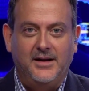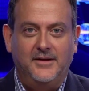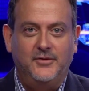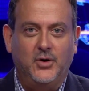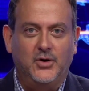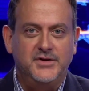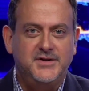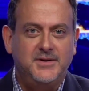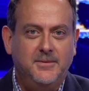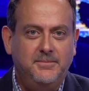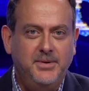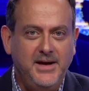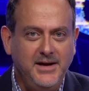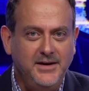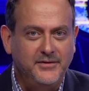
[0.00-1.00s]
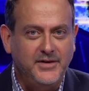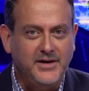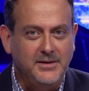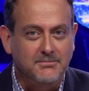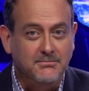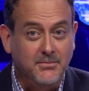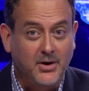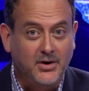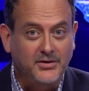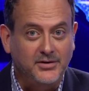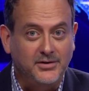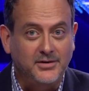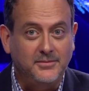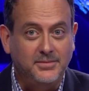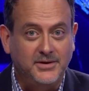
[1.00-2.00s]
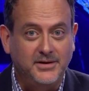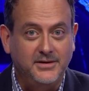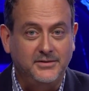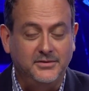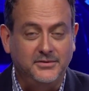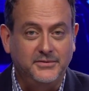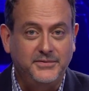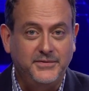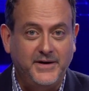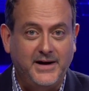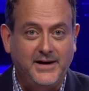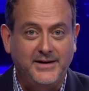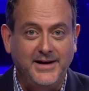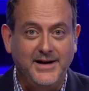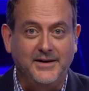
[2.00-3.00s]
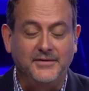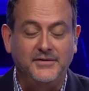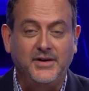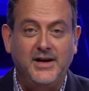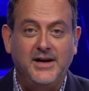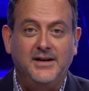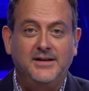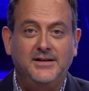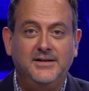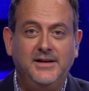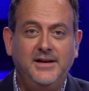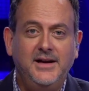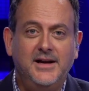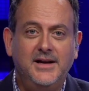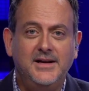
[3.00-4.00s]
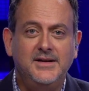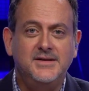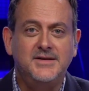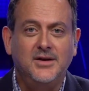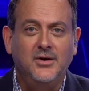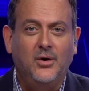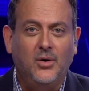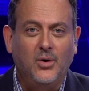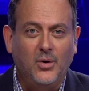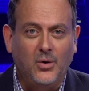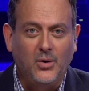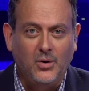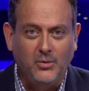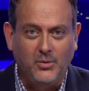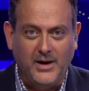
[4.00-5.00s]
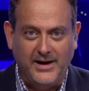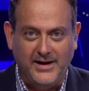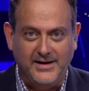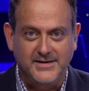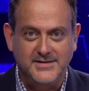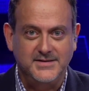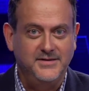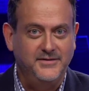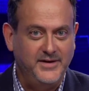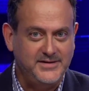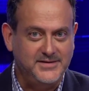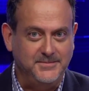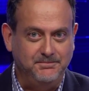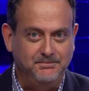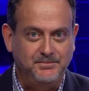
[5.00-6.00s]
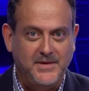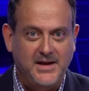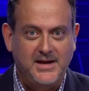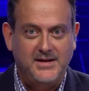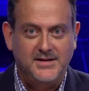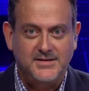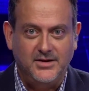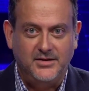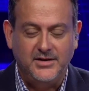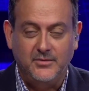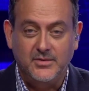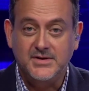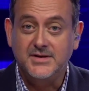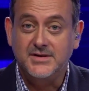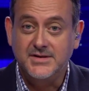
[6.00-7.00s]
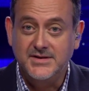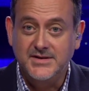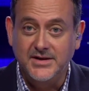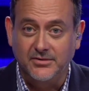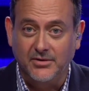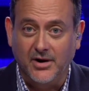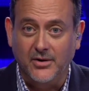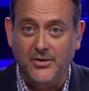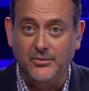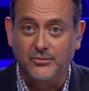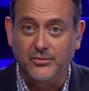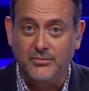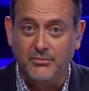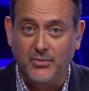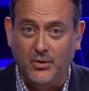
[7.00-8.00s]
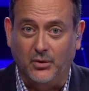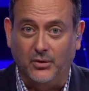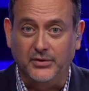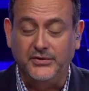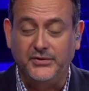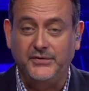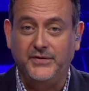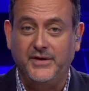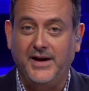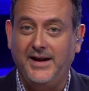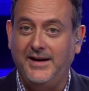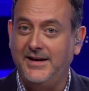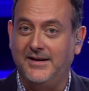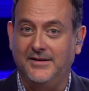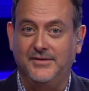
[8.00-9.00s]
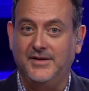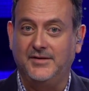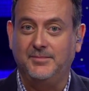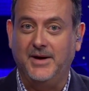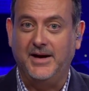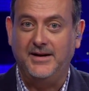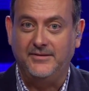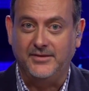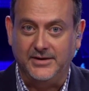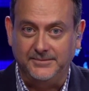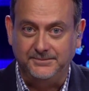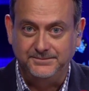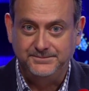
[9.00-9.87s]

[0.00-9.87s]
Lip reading: Of course, being of the modern political far left, Lidia is always the victim. So there was zero remorse for any of this behaviour.